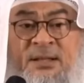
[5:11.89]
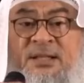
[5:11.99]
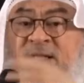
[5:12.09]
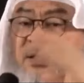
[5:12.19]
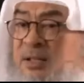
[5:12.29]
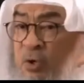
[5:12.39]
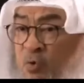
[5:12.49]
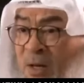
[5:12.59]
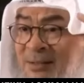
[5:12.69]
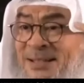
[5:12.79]
these
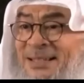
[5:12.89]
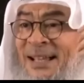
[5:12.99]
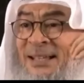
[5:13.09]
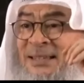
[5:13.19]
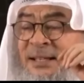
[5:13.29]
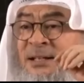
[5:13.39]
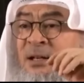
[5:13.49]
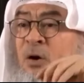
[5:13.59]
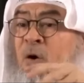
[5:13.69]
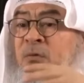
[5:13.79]
new understanding
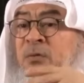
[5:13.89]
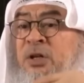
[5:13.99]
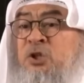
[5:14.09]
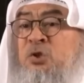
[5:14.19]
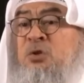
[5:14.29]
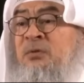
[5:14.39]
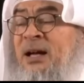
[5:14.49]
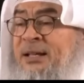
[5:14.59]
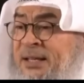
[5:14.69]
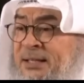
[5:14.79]
of issues
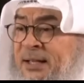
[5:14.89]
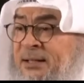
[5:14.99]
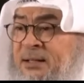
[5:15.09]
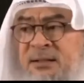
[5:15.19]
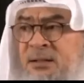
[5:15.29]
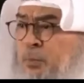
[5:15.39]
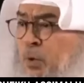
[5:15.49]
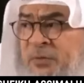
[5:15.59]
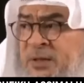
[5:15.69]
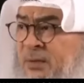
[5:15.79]
of aqidah that the
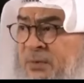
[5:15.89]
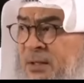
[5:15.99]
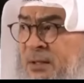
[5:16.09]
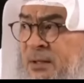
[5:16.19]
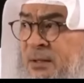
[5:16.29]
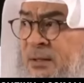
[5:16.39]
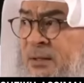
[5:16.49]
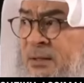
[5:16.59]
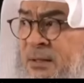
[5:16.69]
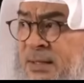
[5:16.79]
Prophet never
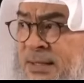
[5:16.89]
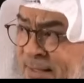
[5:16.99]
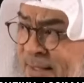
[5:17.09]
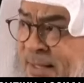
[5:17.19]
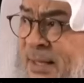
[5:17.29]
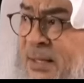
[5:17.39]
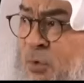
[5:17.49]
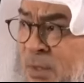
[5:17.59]
said anything